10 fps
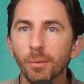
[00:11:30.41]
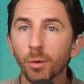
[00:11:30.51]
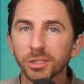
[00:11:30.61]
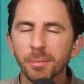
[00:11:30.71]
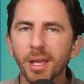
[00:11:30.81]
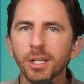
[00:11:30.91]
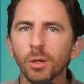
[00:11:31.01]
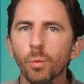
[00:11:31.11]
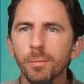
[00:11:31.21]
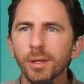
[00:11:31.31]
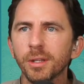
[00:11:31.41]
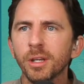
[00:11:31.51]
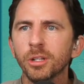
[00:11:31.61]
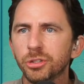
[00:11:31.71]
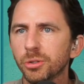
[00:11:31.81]
or demanding women
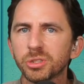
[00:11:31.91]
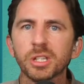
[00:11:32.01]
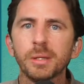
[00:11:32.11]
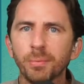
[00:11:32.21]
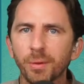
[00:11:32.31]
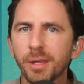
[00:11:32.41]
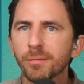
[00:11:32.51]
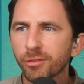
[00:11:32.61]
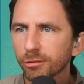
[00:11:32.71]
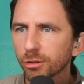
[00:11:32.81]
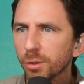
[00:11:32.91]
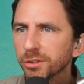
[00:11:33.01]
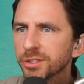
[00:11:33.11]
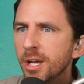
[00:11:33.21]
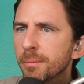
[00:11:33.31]
to sleep with him for roles.